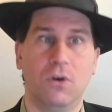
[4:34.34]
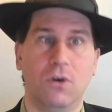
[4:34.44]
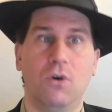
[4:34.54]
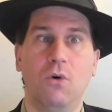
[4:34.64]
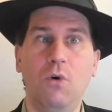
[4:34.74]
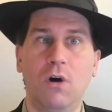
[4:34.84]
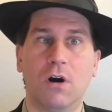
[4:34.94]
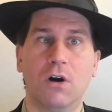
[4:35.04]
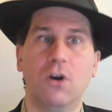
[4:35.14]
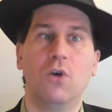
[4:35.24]

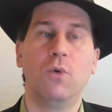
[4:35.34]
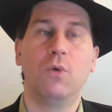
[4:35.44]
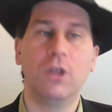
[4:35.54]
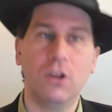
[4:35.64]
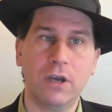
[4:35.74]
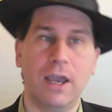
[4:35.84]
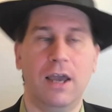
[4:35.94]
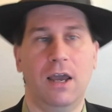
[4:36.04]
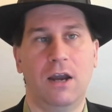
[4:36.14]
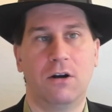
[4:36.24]
Or we look
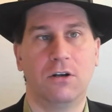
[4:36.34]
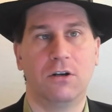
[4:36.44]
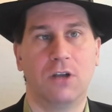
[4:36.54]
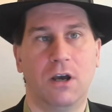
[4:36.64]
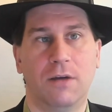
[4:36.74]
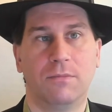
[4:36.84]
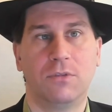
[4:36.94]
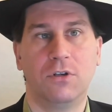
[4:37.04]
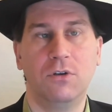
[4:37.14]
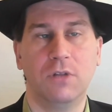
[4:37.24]
at our
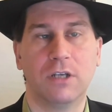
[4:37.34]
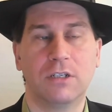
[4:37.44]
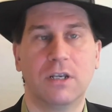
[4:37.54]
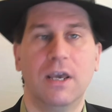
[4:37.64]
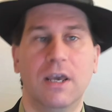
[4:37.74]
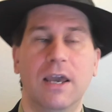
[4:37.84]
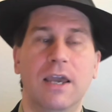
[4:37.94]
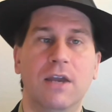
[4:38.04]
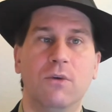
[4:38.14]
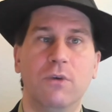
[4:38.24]
to-do list
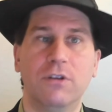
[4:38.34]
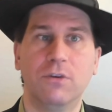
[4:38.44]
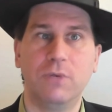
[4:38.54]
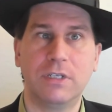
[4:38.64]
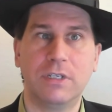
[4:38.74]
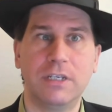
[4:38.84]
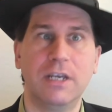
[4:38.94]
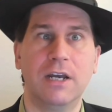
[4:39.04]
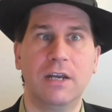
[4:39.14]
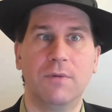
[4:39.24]
and we see an
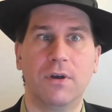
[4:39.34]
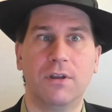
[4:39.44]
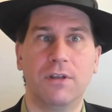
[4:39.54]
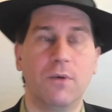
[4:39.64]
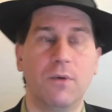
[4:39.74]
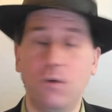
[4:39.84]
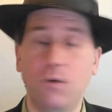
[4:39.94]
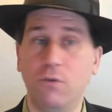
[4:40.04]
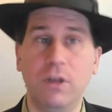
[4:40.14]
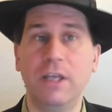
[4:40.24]
item on there that we don't
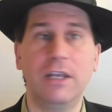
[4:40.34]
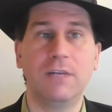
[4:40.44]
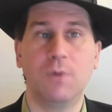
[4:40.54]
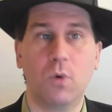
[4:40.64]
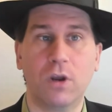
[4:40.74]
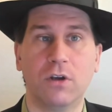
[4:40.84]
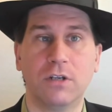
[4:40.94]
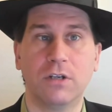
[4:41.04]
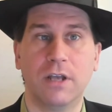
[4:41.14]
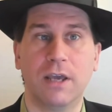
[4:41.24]
really need to be working on
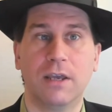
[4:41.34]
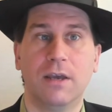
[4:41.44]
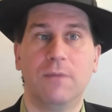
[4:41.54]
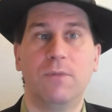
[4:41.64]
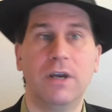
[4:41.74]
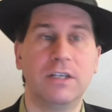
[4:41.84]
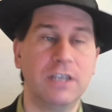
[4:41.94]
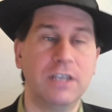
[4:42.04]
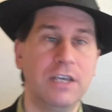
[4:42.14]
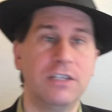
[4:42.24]
today, but it's
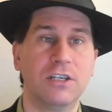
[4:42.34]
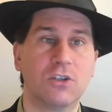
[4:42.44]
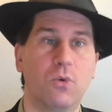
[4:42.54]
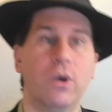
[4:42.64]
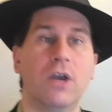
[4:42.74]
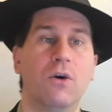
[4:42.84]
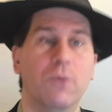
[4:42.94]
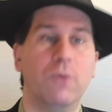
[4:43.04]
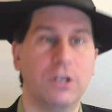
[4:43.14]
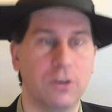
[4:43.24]
easy, it's quick,
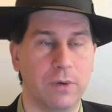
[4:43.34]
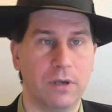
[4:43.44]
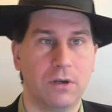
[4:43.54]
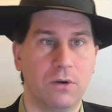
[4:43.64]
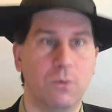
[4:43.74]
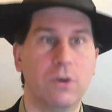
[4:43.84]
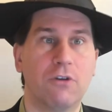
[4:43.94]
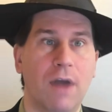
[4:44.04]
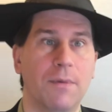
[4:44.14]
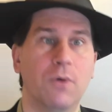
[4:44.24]
we do it. We
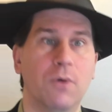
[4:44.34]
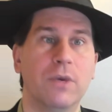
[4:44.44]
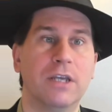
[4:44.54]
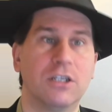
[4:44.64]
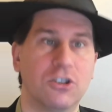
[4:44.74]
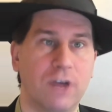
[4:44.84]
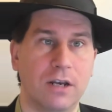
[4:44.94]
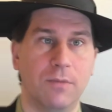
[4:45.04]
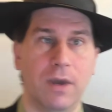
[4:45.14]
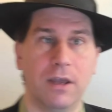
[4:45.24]
grab it, we get
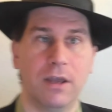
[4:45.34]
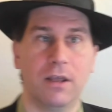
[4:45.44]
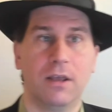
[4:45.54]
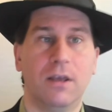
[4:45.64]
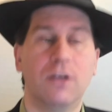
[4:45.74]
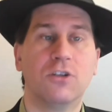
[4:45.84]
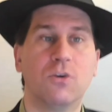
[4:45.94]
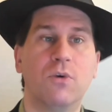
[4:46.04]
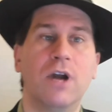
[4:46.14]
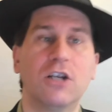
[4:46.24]
distracted by it. So
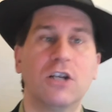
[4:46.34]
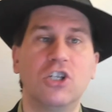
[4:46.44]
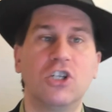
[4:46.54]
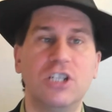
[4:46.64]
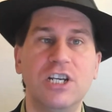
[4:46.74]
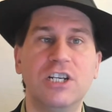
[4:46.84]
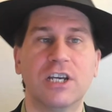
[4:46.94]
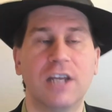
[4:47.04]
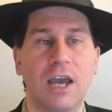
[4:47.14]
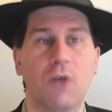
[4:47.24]
we're not
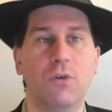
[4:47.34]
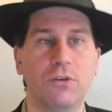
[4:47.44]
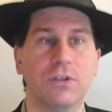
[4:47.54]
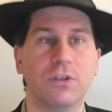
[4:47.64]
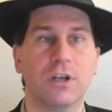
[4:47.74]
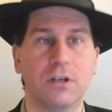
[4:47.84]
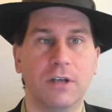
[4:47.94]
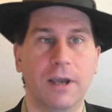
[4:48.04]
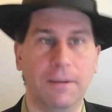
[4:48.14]
strategic in how we're using our time.